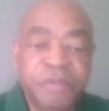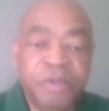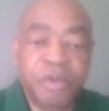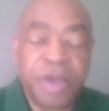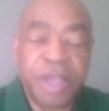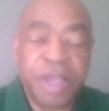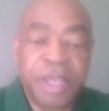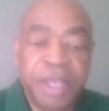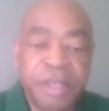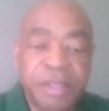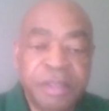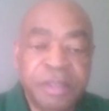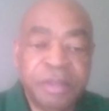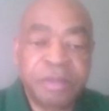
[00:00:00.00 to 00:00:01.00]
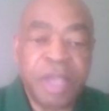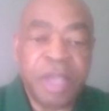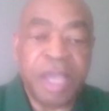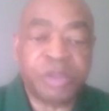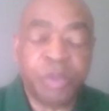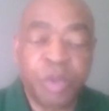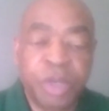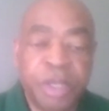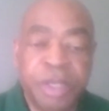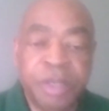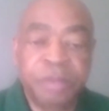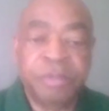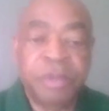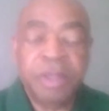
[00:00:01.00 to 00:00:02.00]
grade, that's
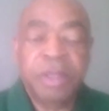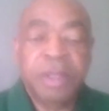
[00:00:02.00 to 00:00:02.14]
when,